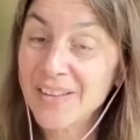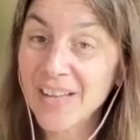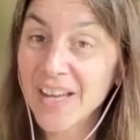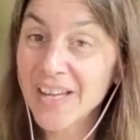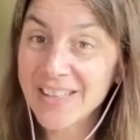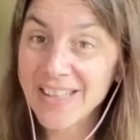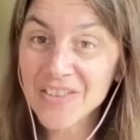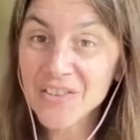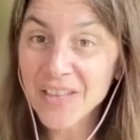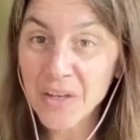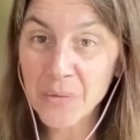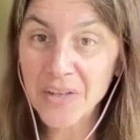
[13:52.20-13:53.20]
I can answer
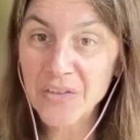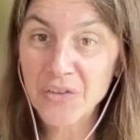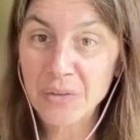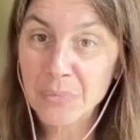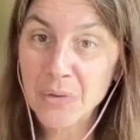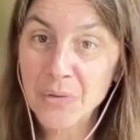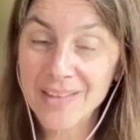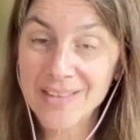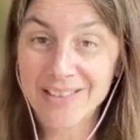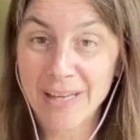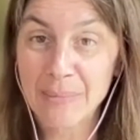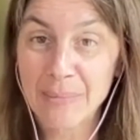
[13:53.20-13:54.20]
that question both as a
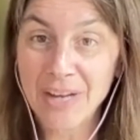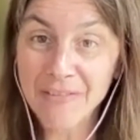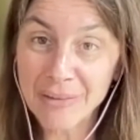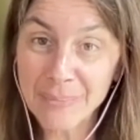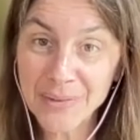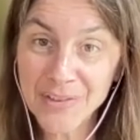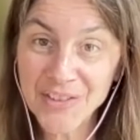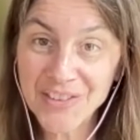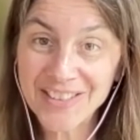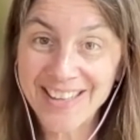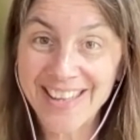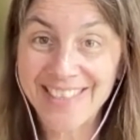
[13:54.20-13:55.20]
nonprofit
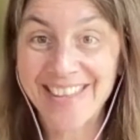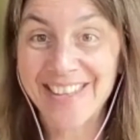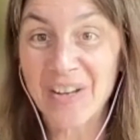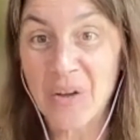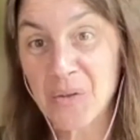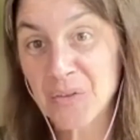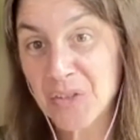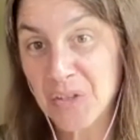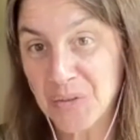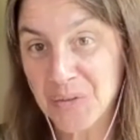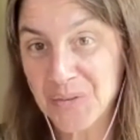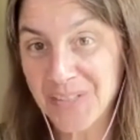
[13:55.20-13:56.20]
person and then
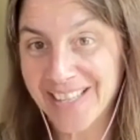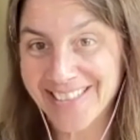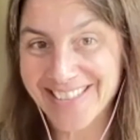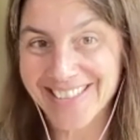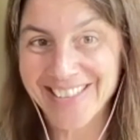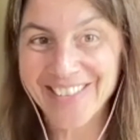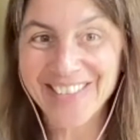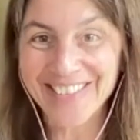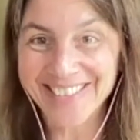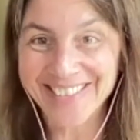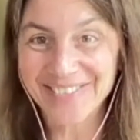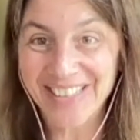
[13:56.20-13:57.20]
also as a
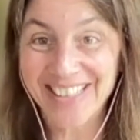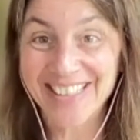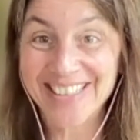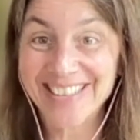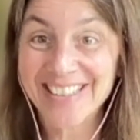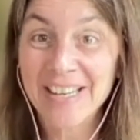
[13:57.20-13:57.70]
donor, because